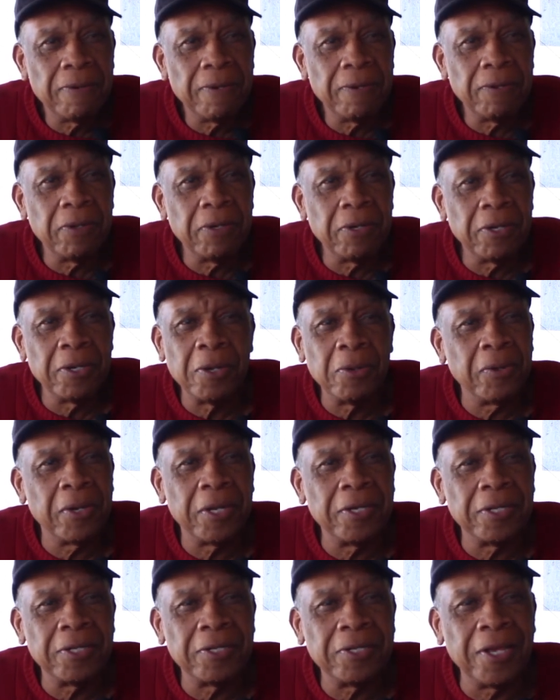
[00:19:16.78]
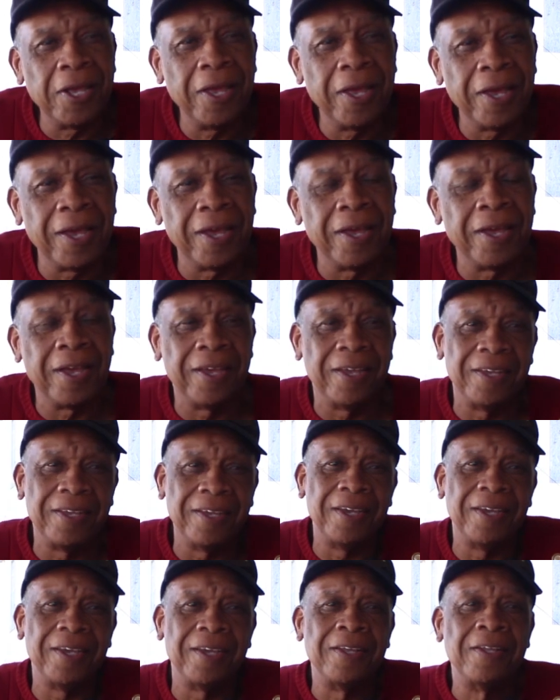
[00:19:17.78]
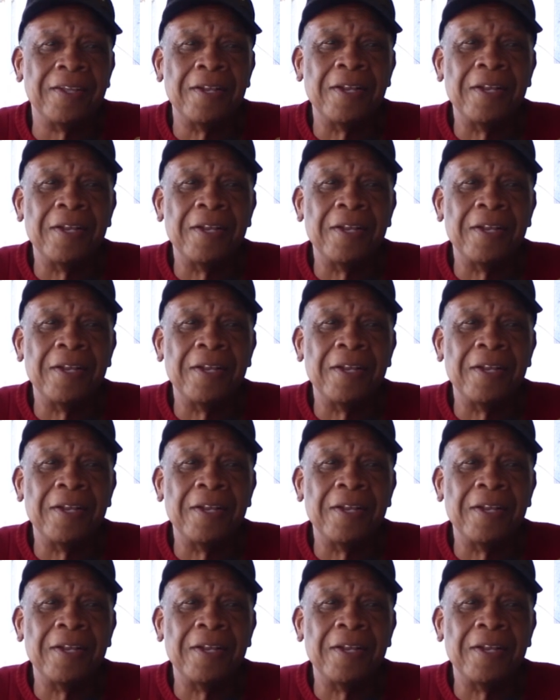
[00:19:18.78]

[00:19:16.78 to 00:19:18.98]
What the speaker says: You didn't know that, did you? Yeah.